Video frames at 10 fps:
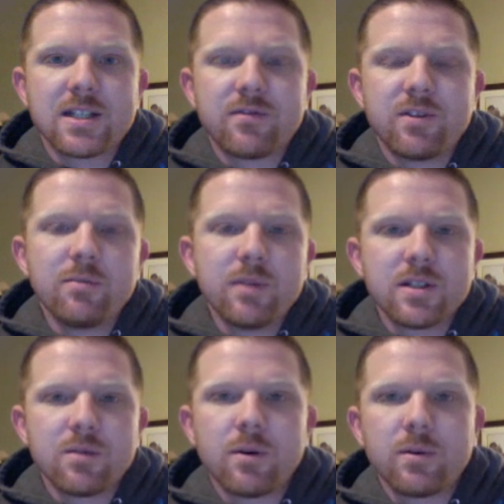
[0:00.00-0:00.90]
if you
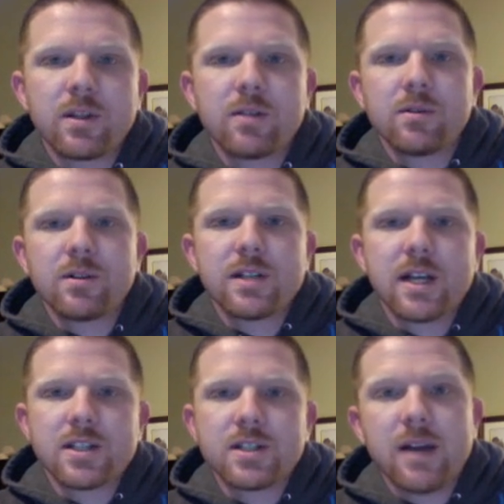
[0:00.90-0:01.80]
miss a Word Within the Word
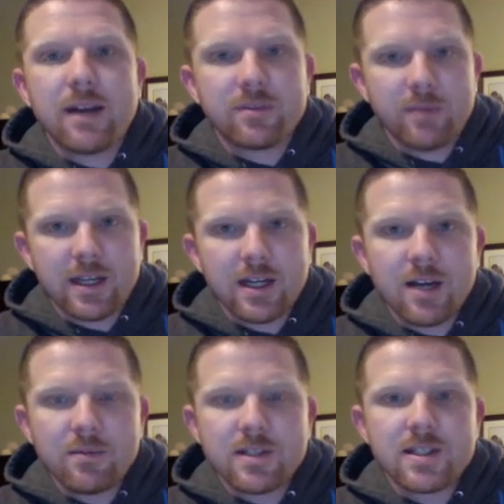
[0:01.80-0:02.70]
test, you have to make it
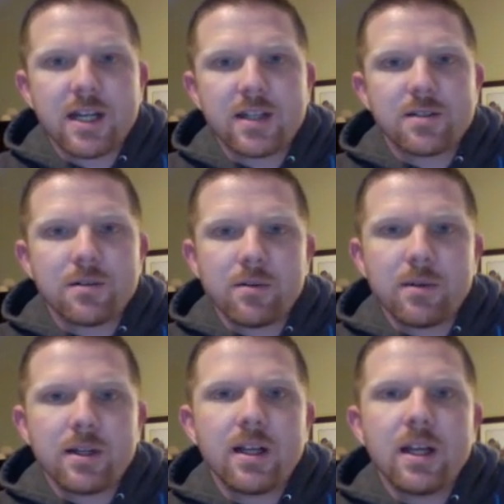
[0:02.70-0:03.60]
up to stay in the tournament,